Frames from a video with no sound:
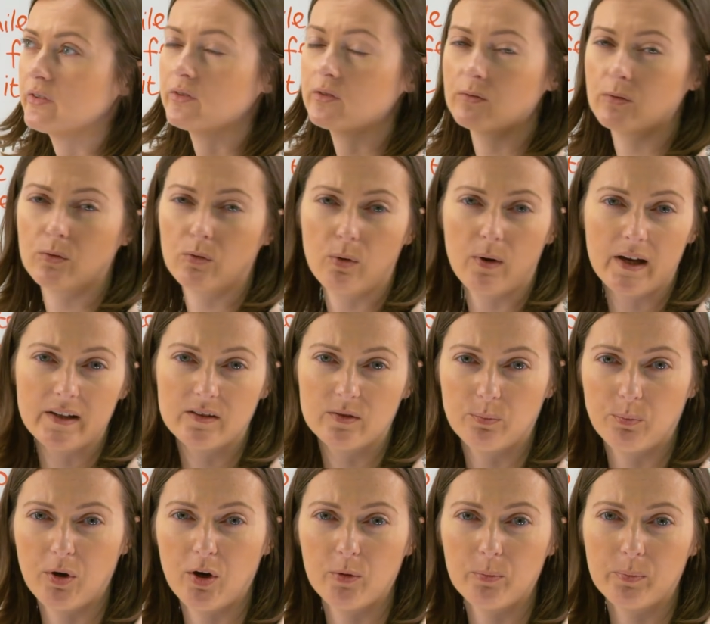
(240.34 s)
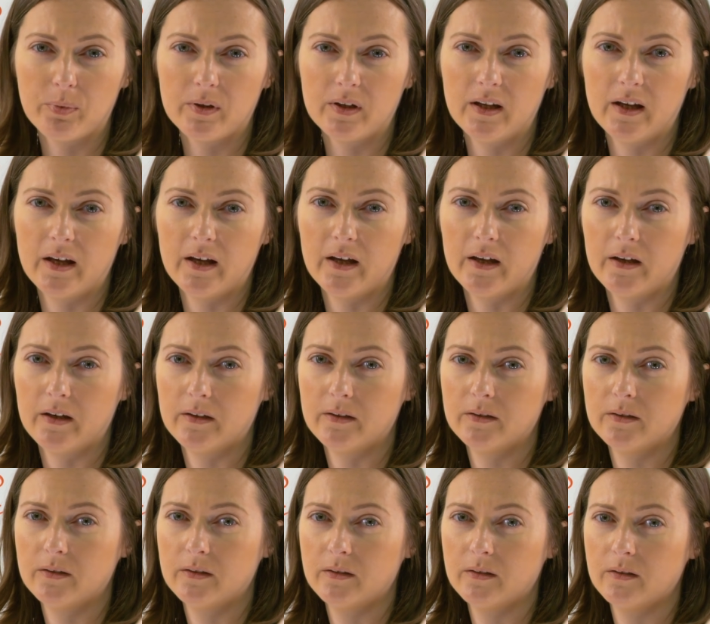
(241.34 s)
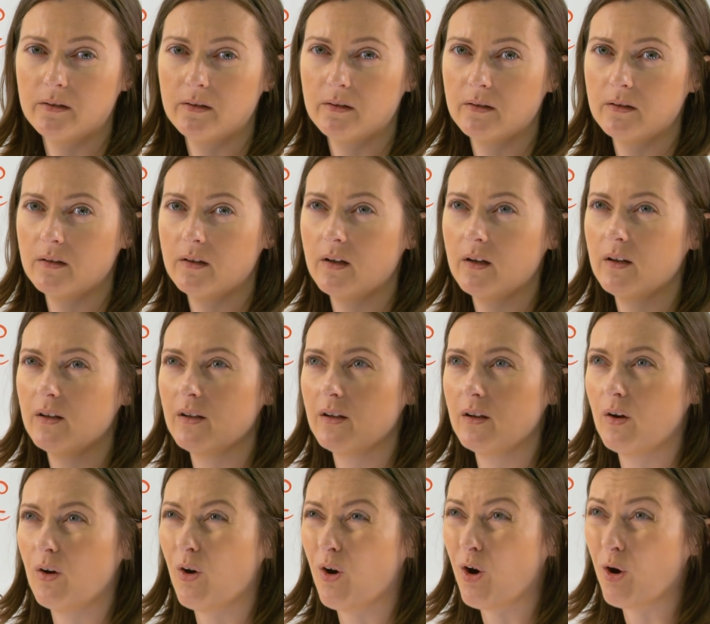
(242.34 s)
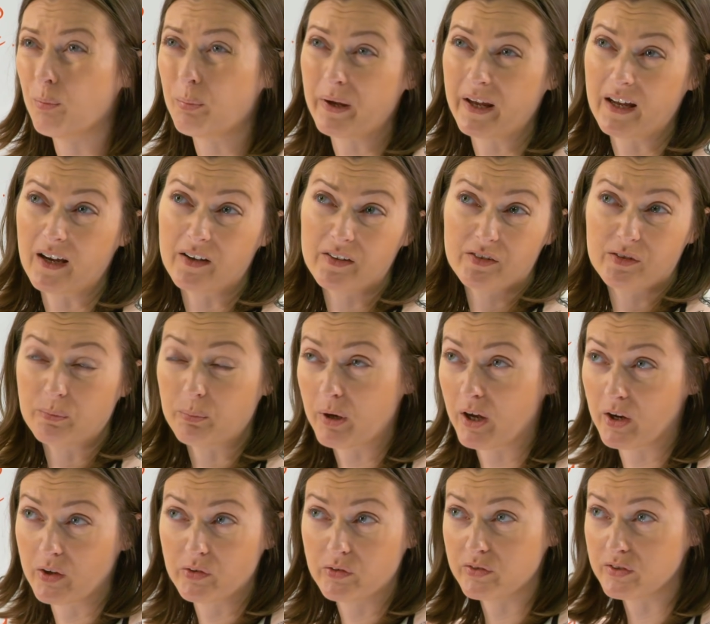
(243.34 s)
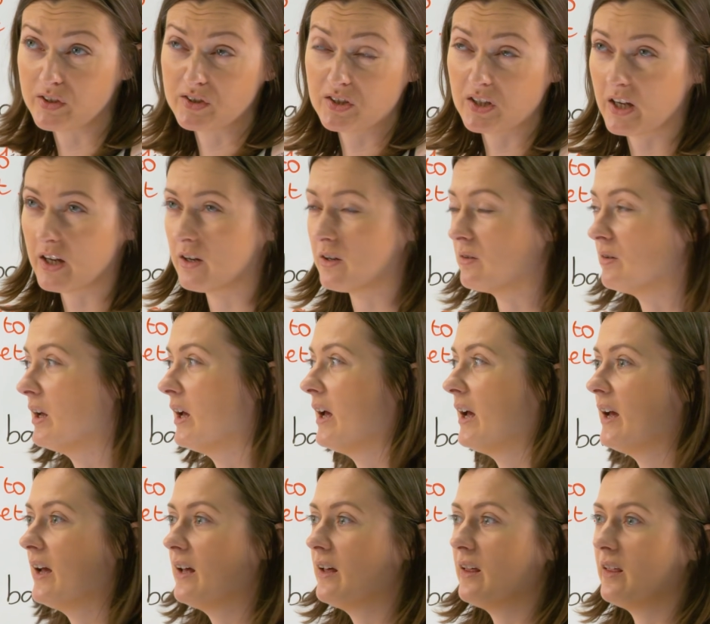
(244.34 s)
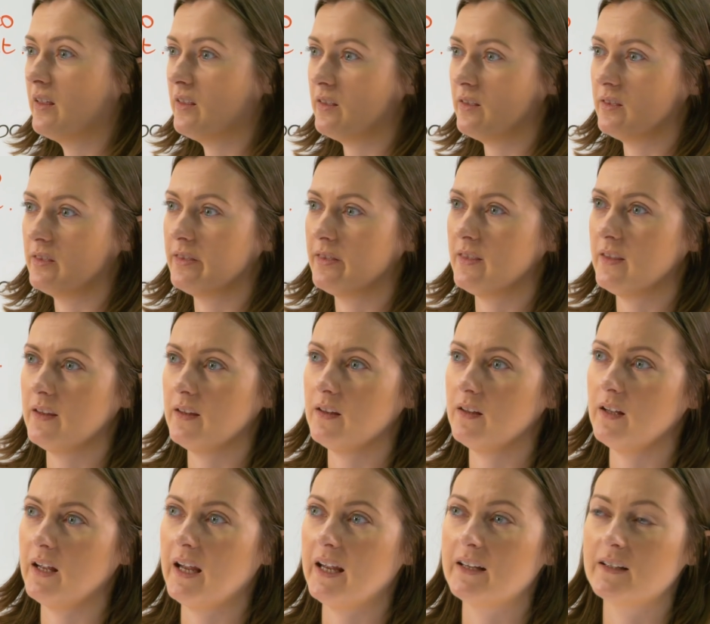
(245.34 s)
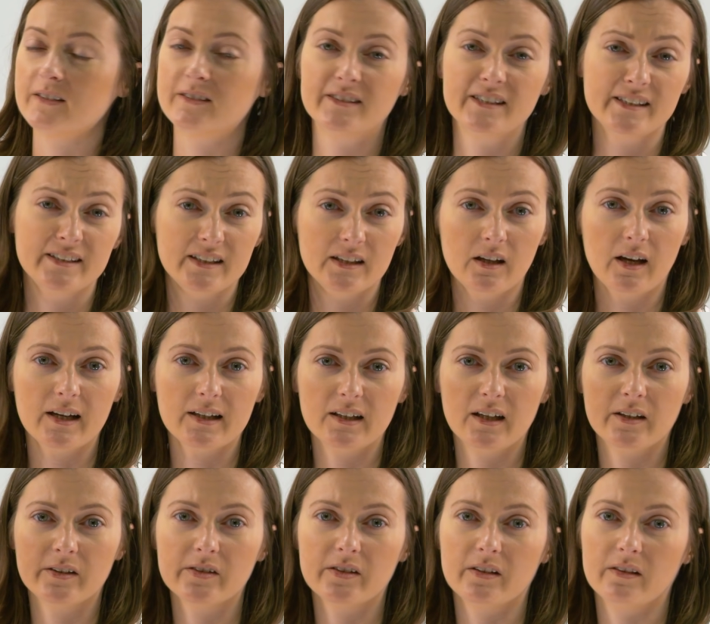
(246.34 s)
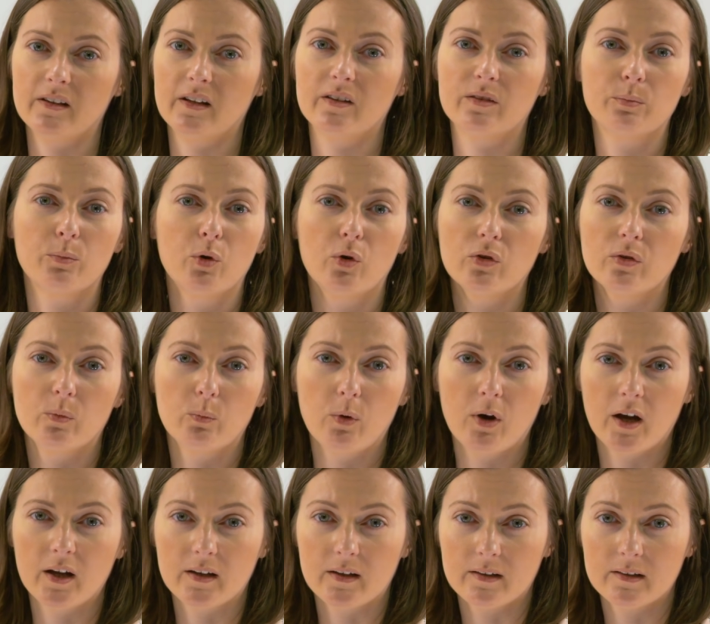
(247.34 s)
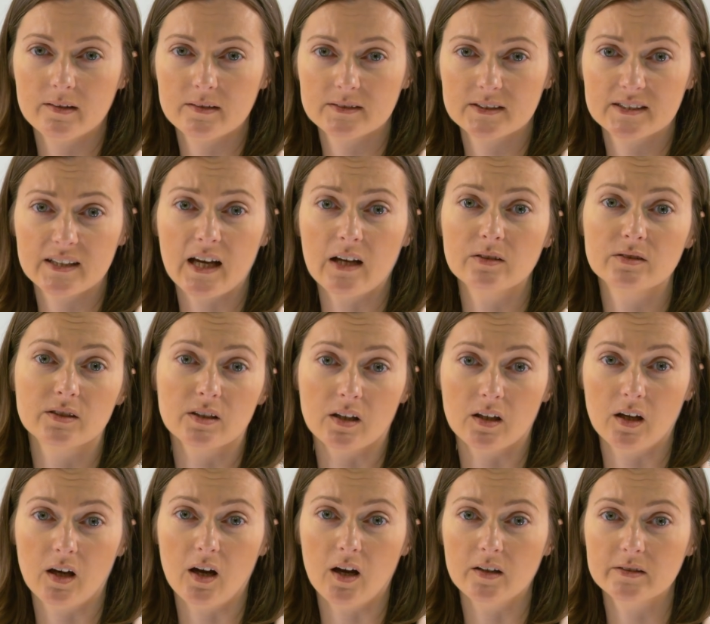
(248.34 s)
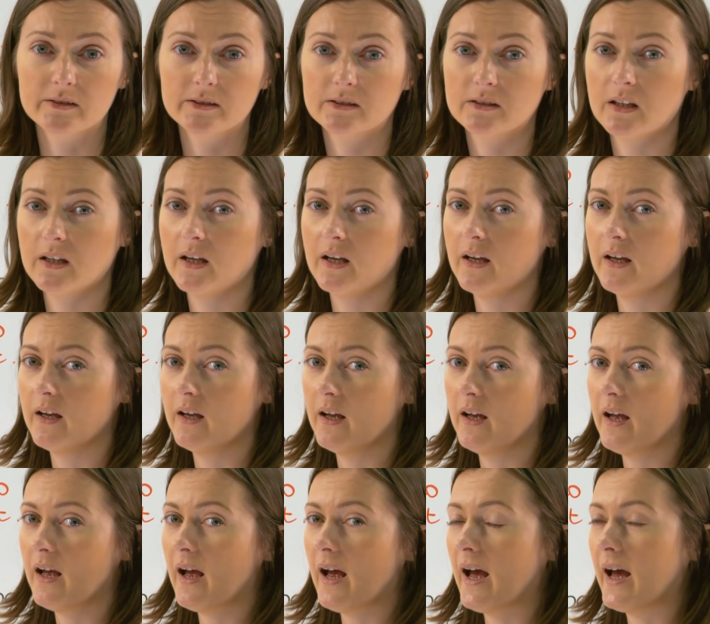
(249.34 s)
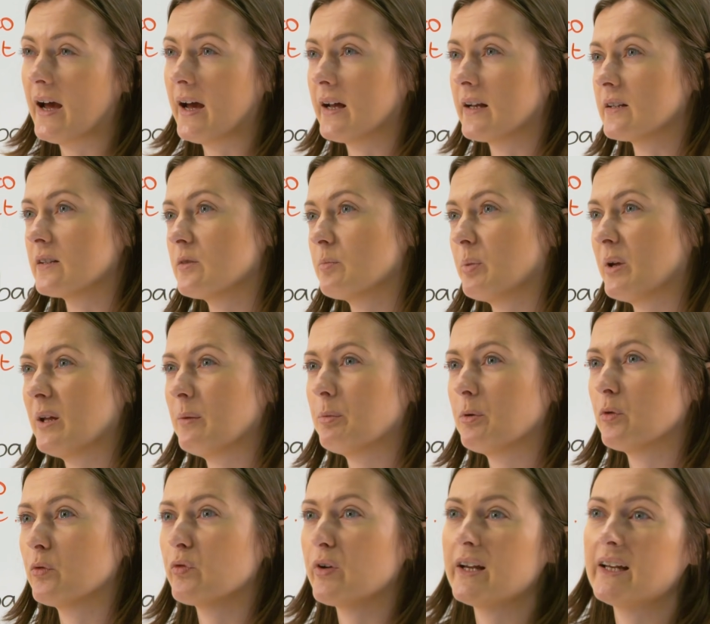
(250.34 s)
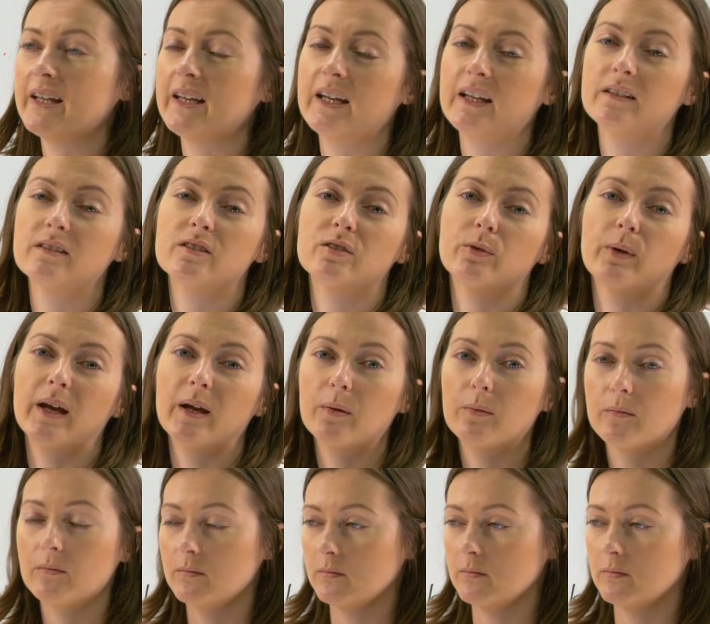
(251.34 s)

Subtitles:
is quite a popular hobby, I suppose, to do, in a city like London there's more than one salsa class and people really into it.